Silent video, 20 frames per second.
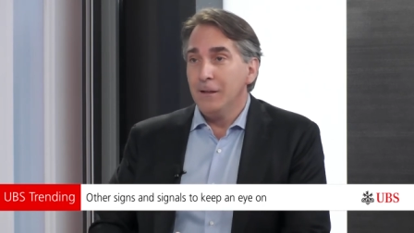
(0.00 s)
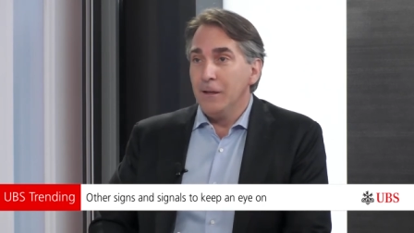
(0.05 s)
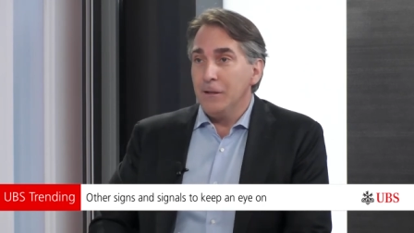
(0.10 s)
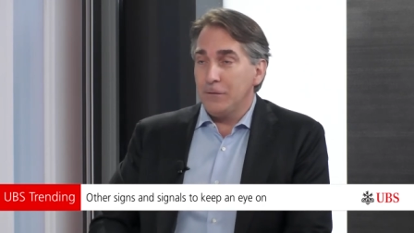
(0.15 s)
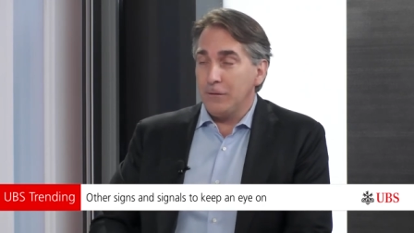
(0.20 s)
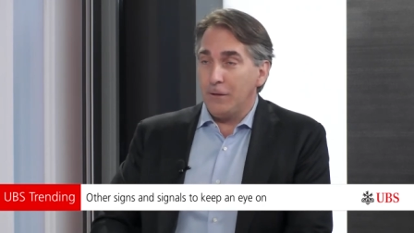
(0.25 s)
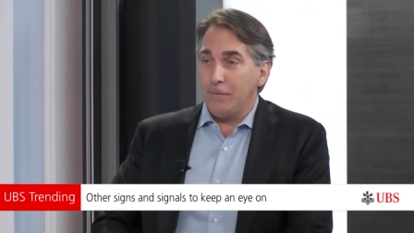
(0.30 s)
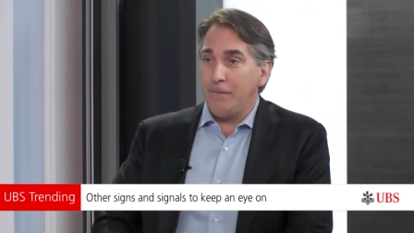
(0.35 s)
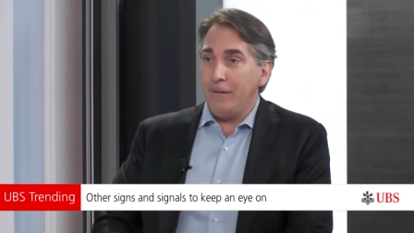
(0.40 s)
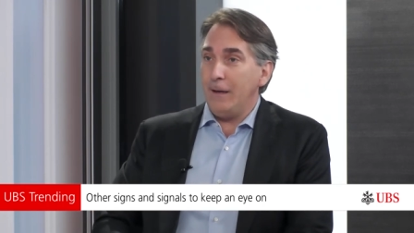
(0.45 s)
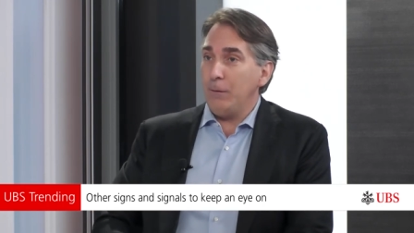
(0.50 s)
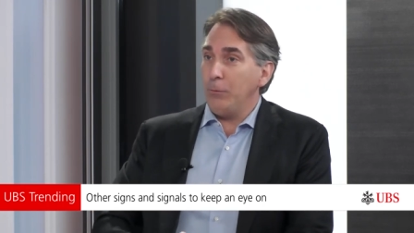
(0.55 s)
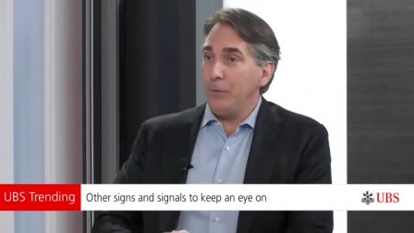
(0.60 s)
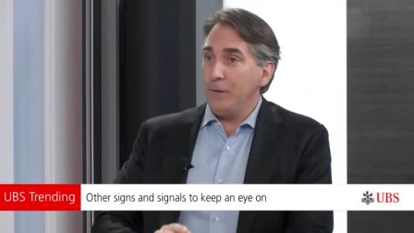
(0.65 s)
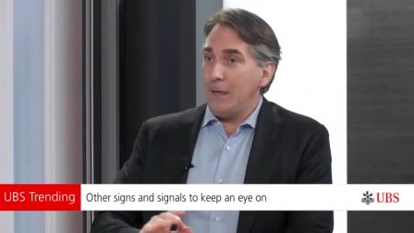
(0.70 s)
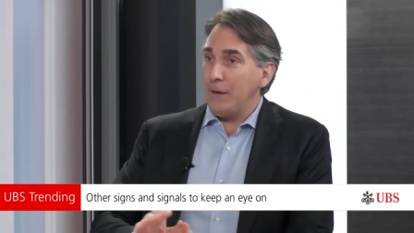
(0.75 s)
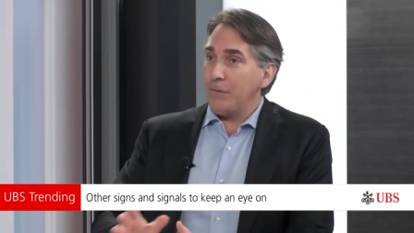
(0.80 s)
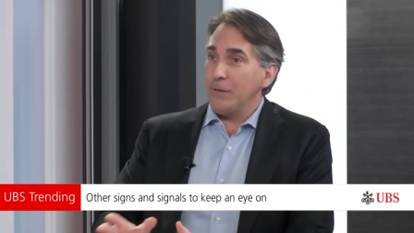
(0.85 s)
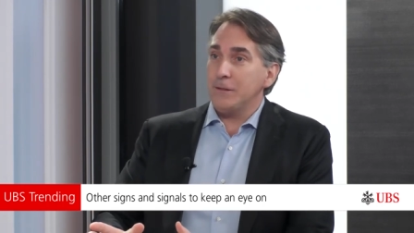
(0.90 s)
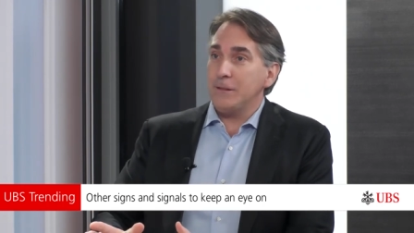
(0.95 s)
So the Fed will
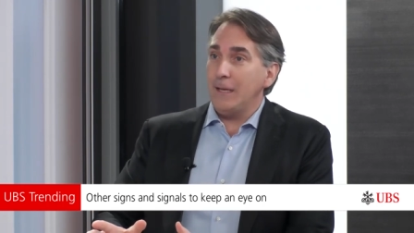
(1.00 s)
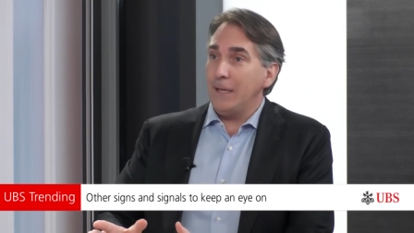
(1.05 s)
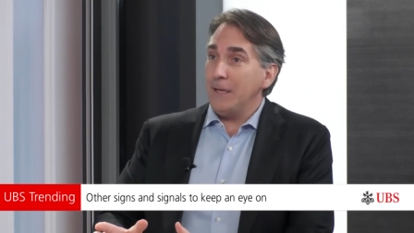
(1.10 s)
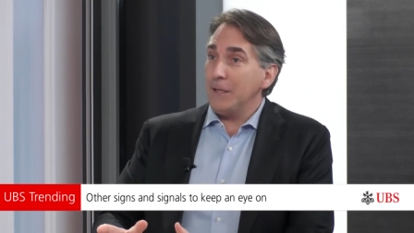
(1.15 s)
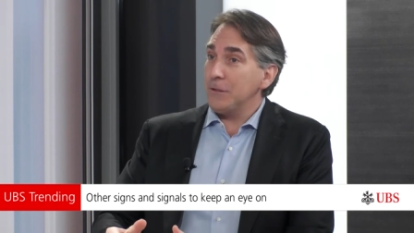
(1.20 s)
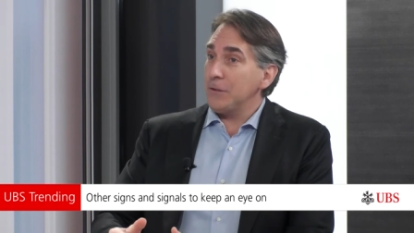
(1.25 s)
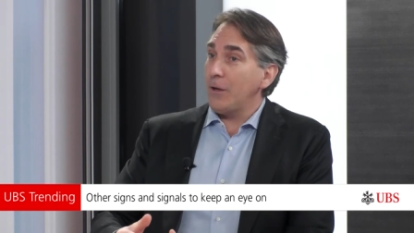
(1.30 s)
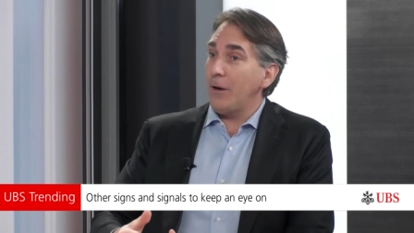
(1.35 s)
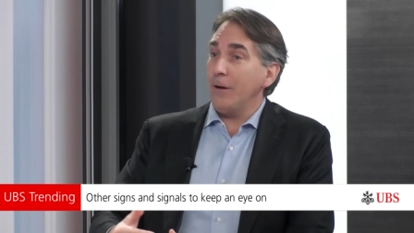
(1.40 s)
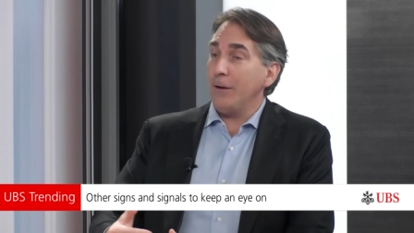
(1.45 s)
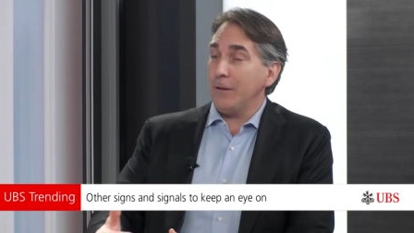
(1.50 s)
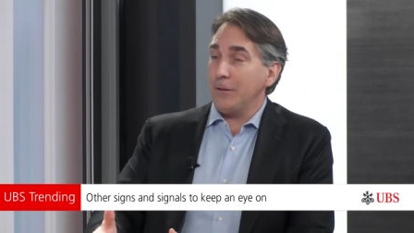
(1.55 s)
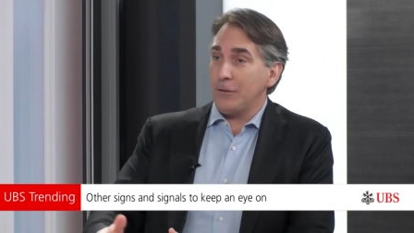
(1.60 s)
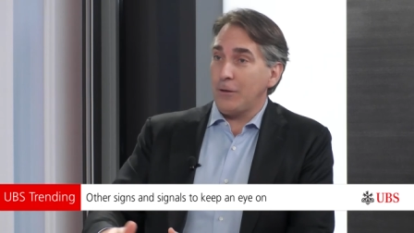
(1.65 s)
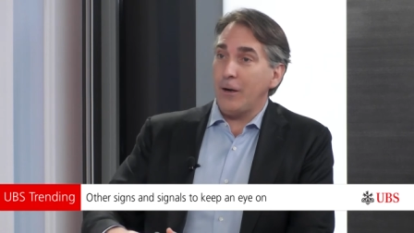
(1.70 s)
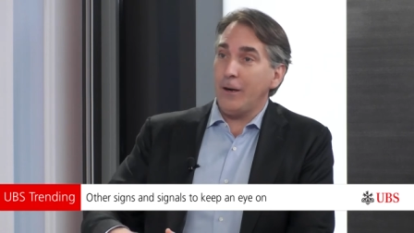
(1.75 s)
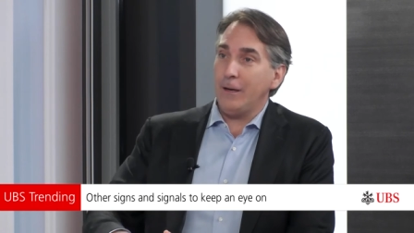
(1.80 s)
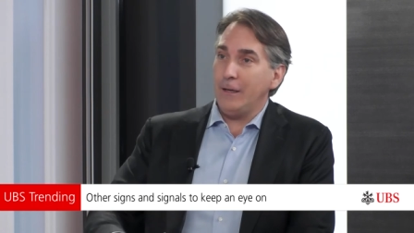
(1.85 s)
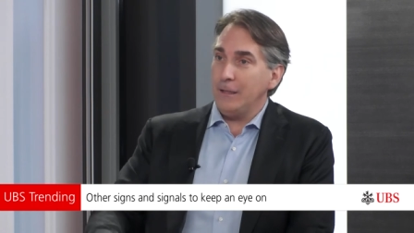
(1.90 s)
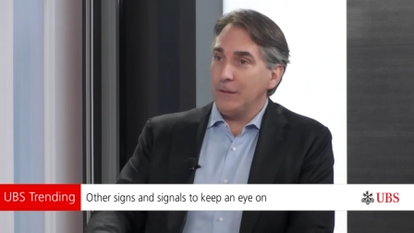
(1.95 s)
never say they're
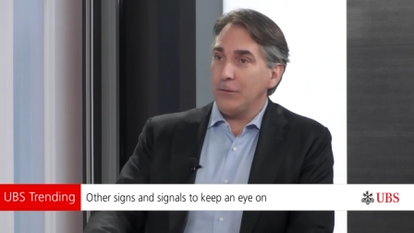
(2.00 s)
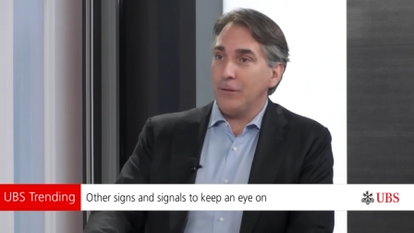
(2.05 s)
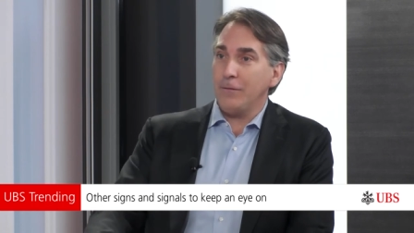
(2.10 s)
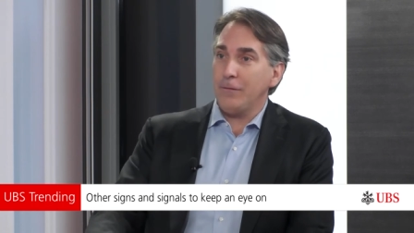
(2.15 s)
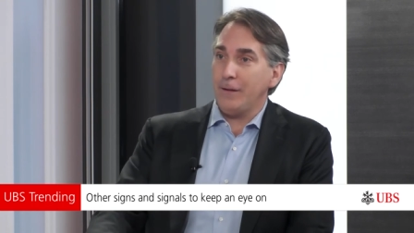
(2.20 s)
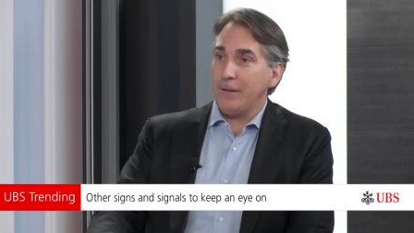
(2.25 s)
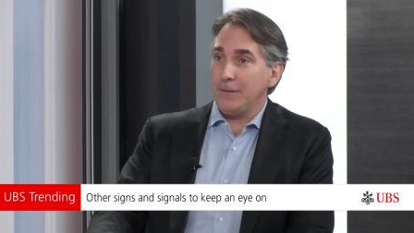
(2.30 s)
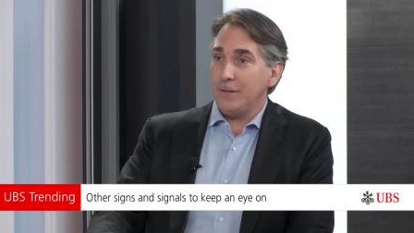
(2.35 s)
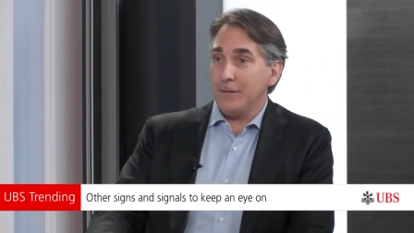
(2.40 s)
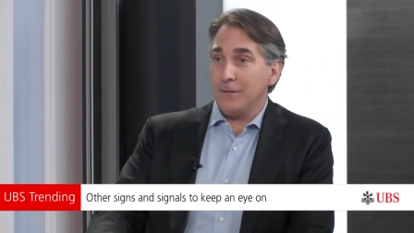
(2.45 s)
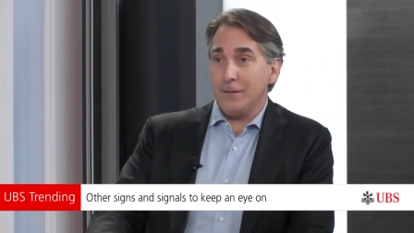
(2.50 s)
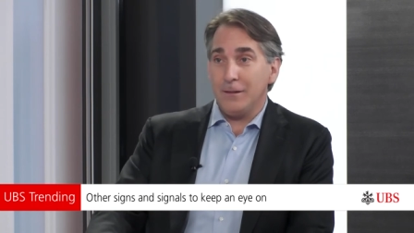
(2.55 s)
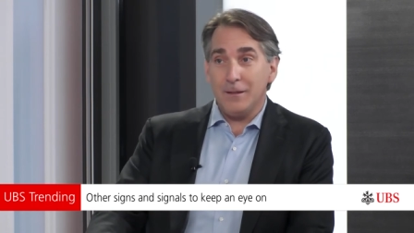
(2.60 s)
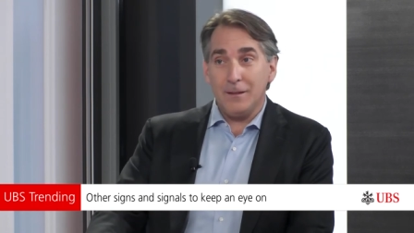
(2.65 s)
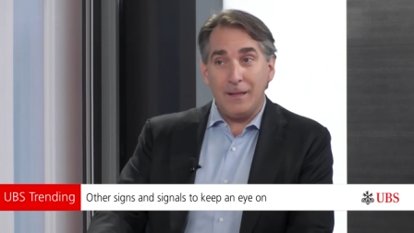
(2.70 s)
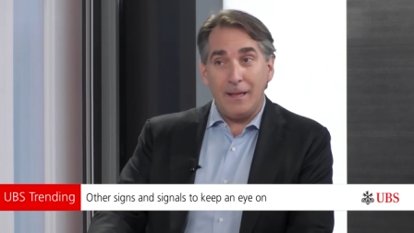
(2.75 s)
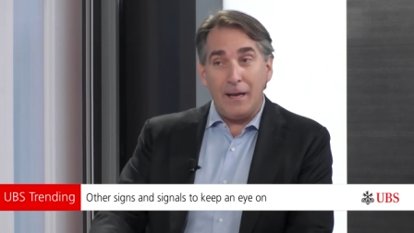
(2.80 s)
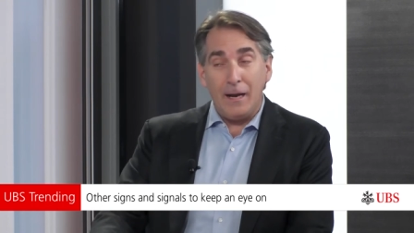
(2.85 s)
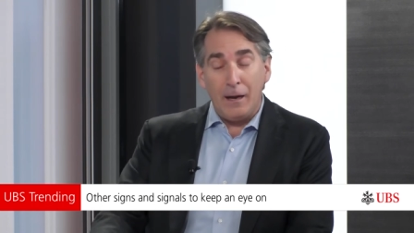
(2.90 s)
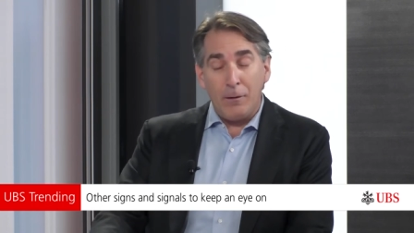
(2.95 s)
targeting sort of like the,
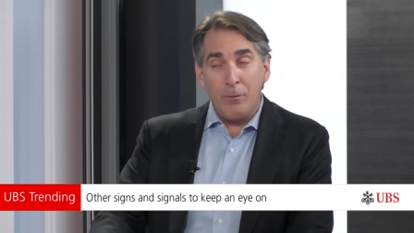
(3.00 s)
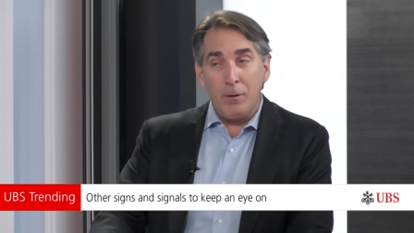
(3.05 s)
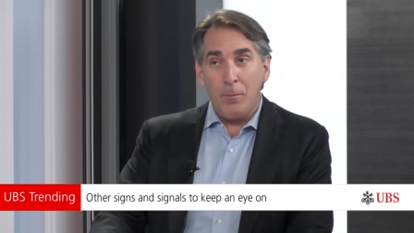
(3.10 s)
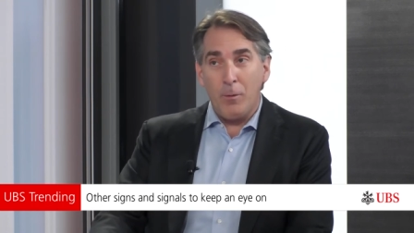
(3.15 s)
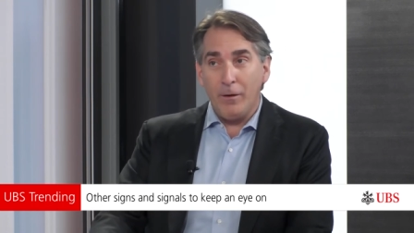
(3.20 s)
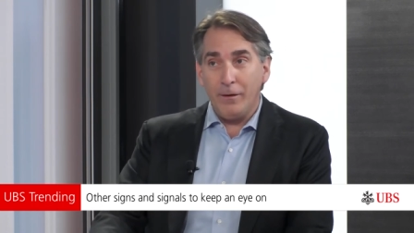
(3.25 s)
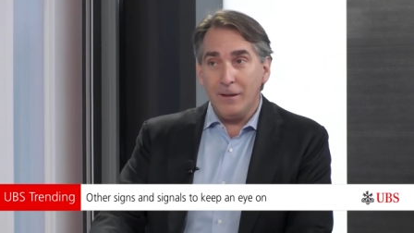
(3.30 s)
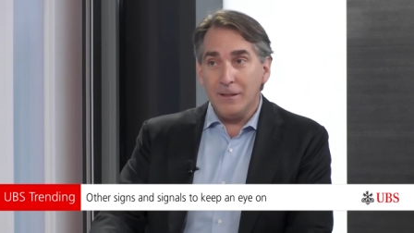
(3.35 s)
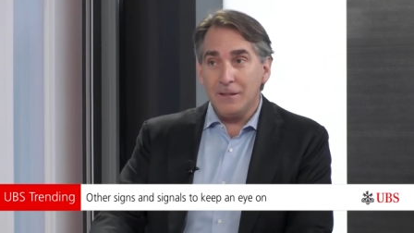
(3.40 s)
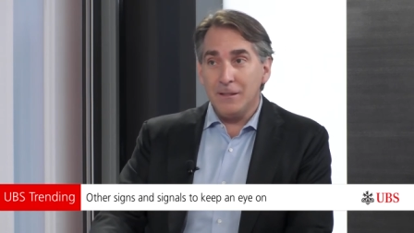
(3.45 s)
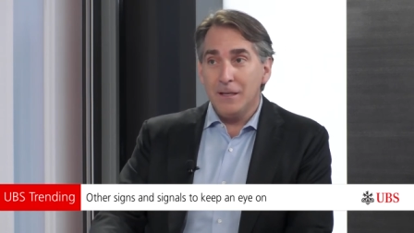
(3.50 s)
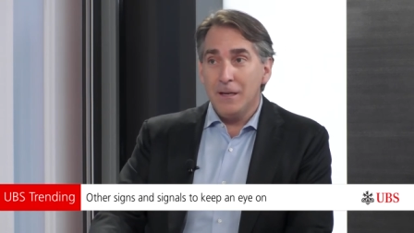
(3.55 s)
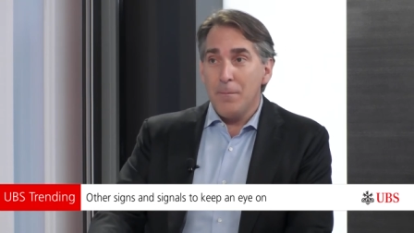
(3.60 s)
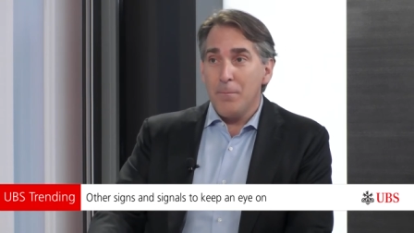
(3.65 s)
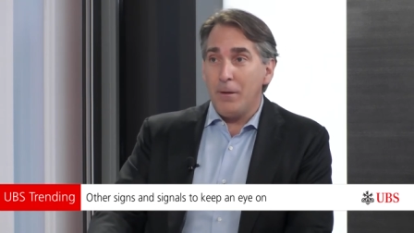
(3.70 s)
the, equity markets,